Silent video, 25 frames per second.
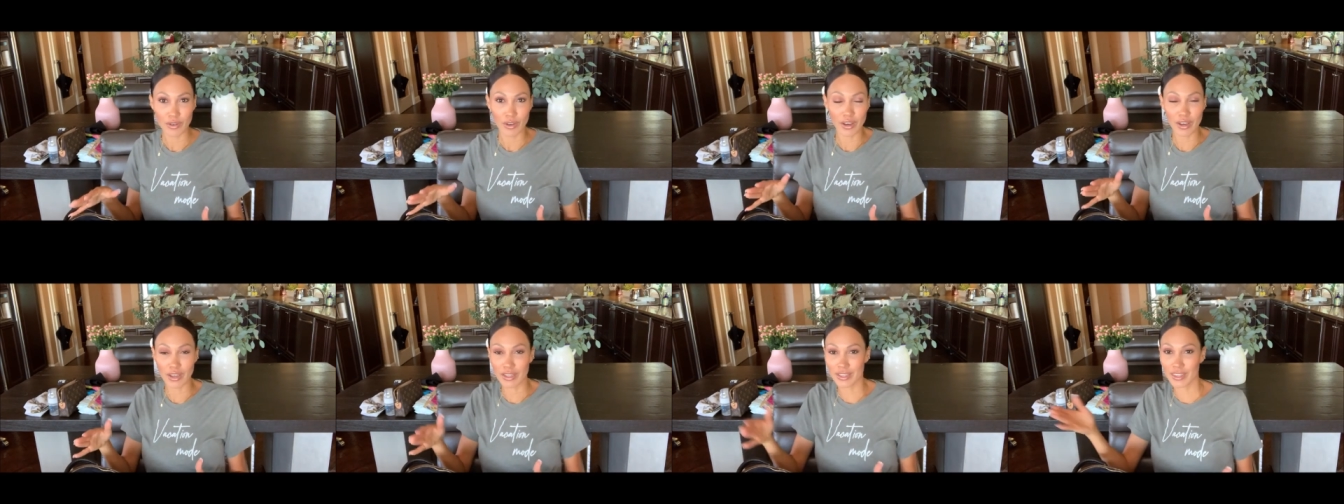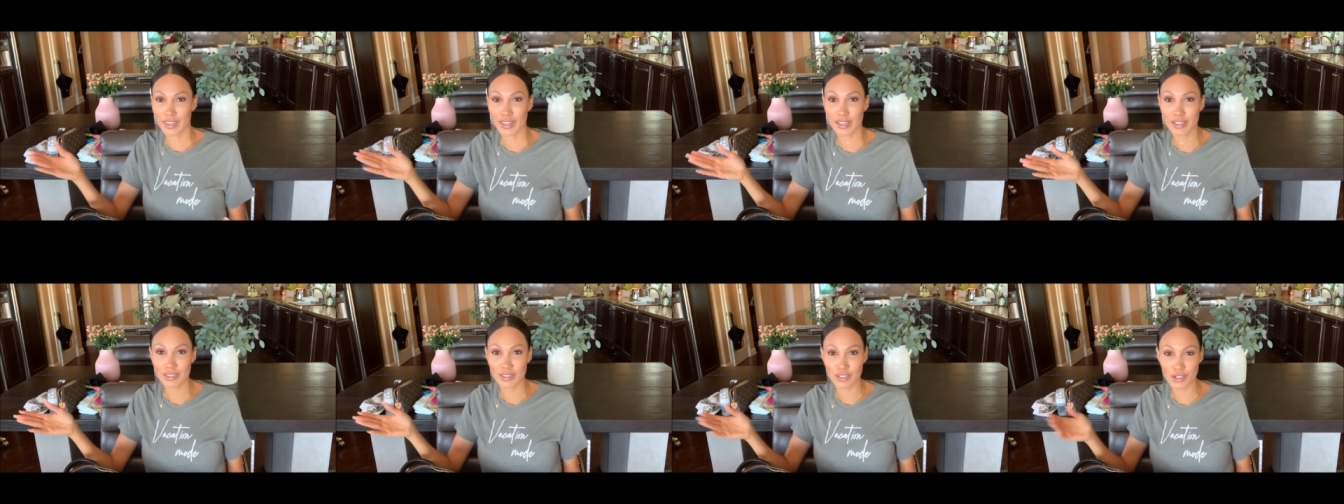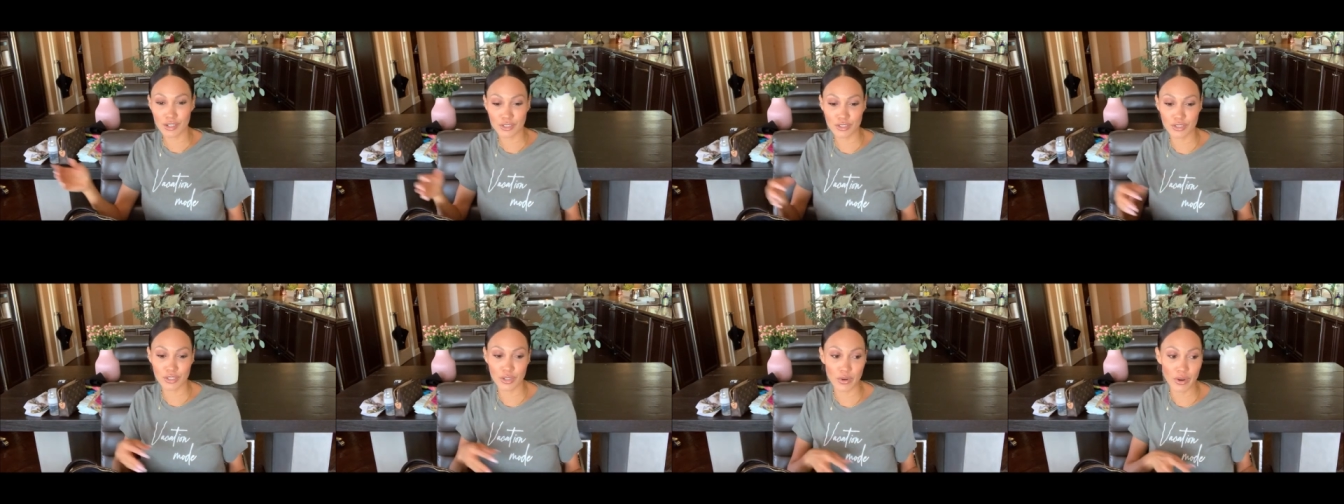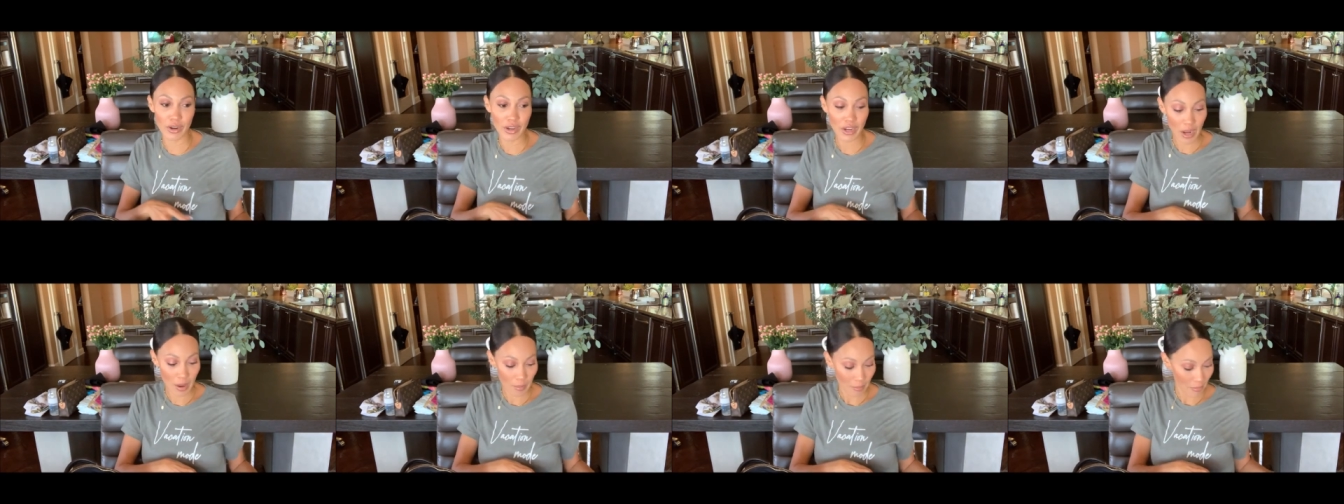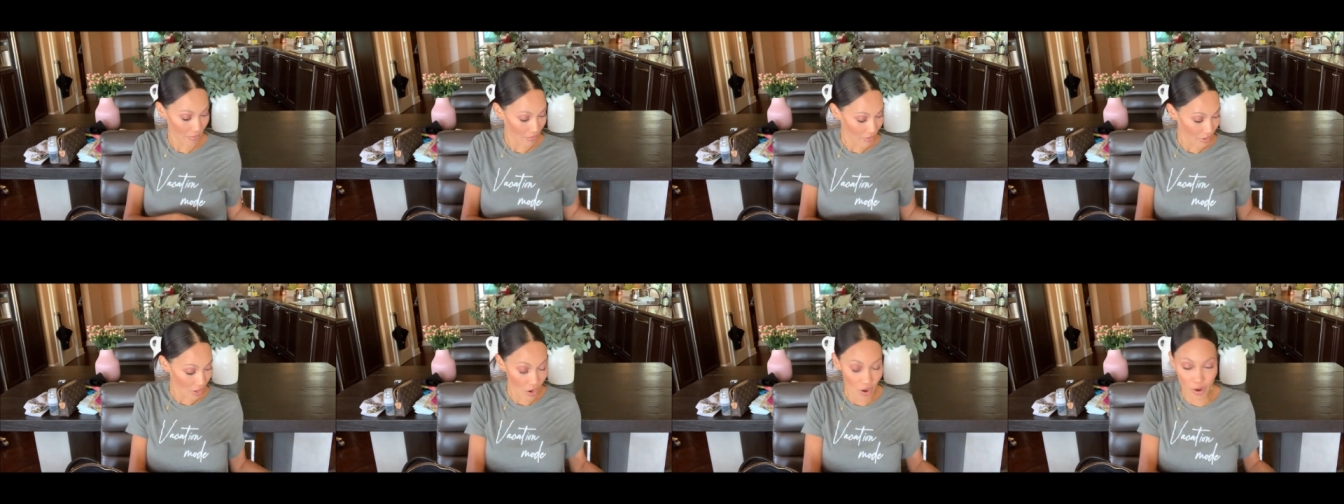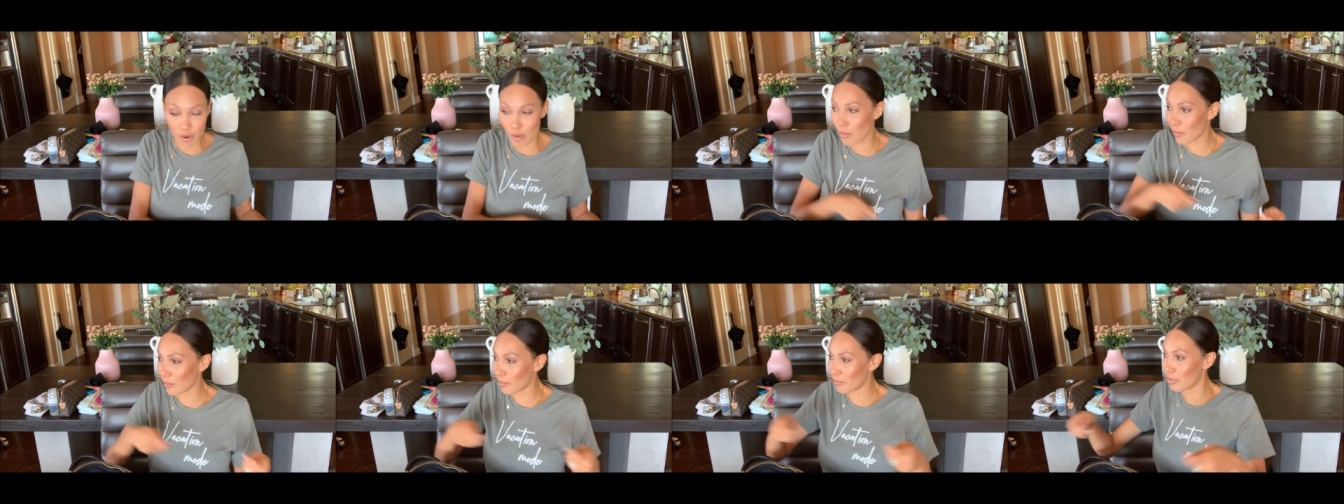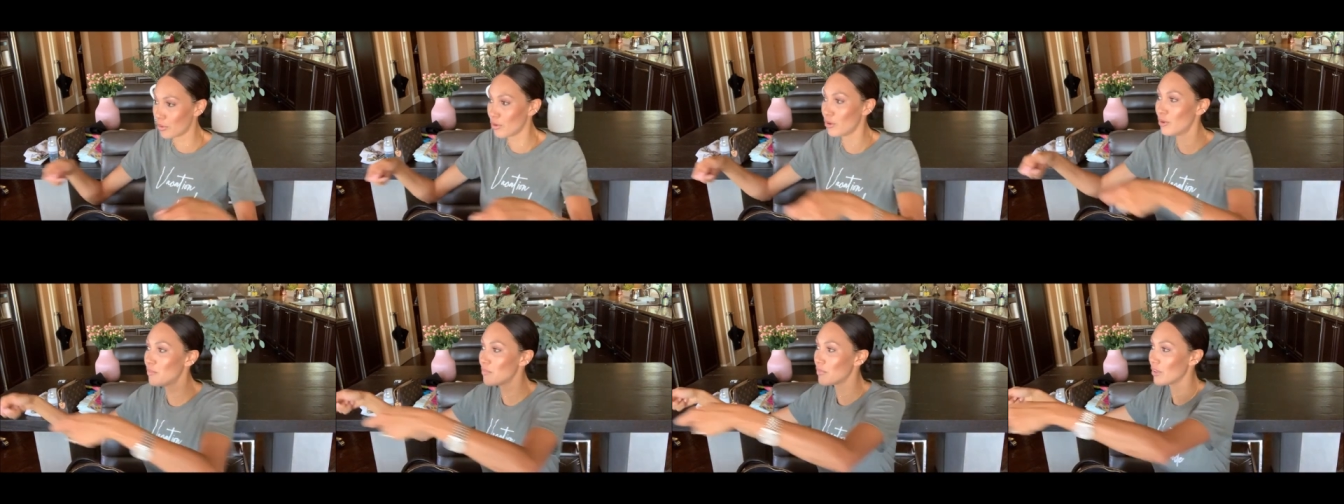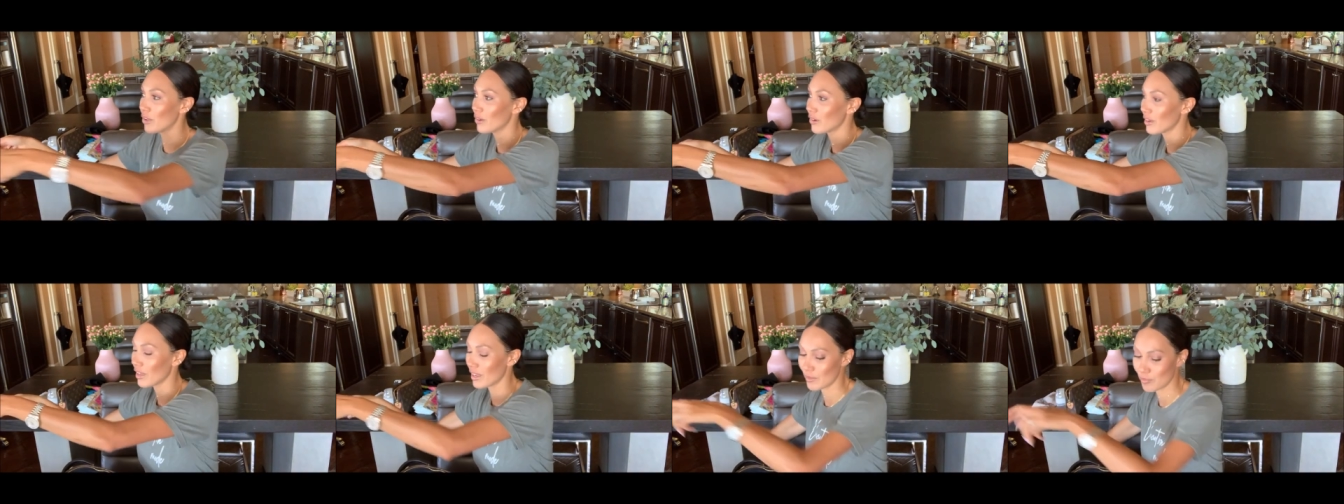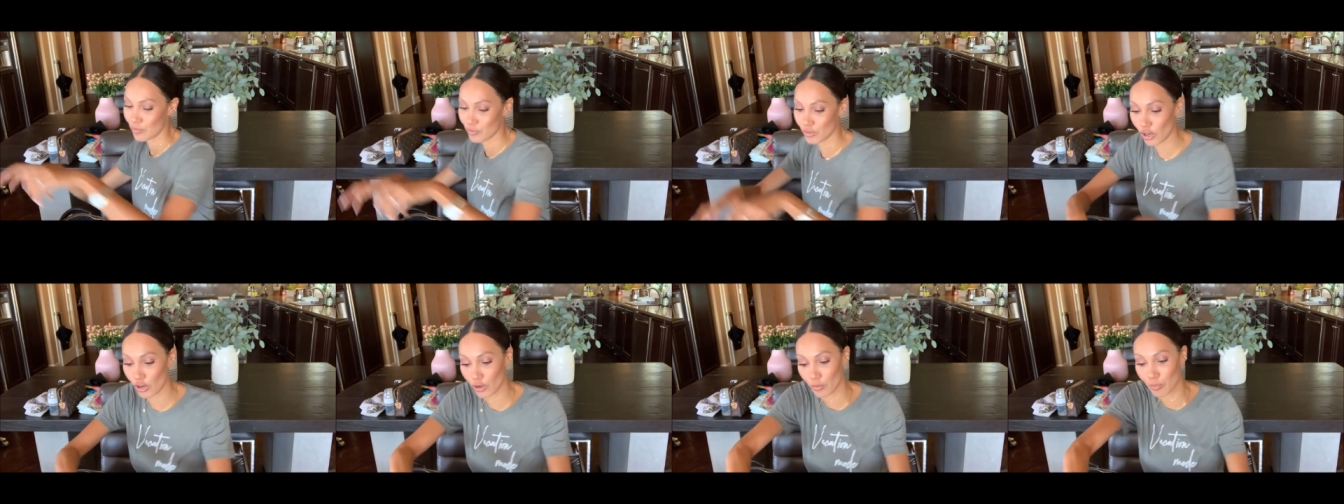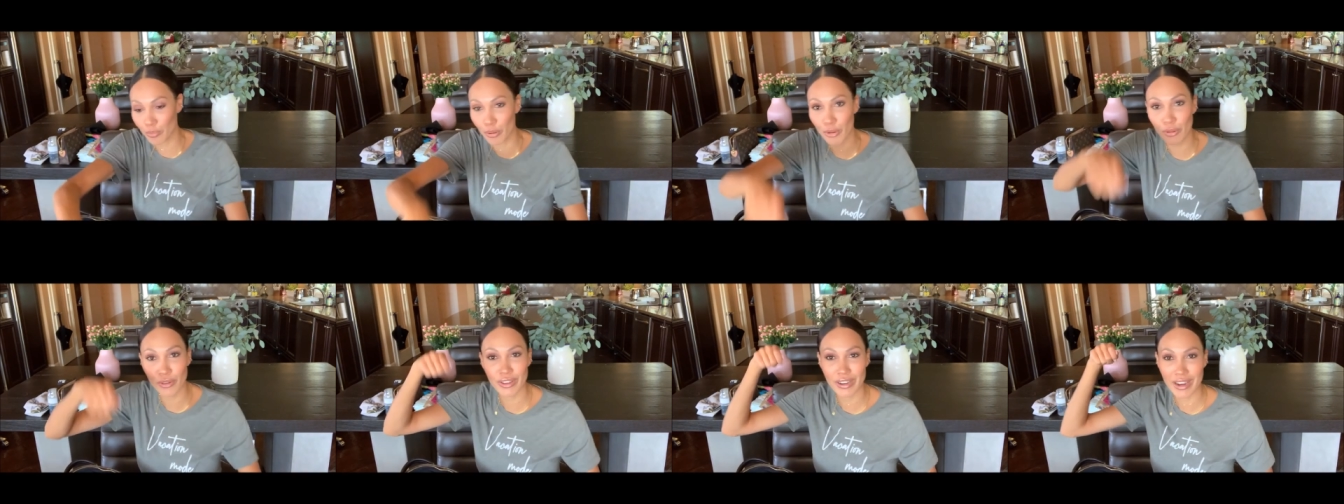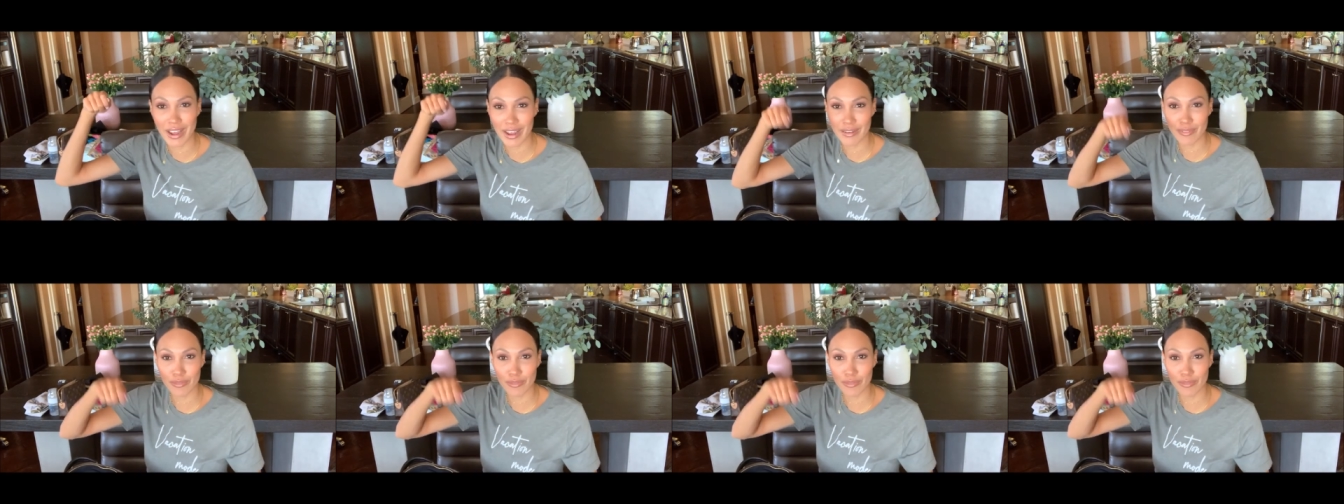a kid starts throwing up, oh, boom, okay, or pull it out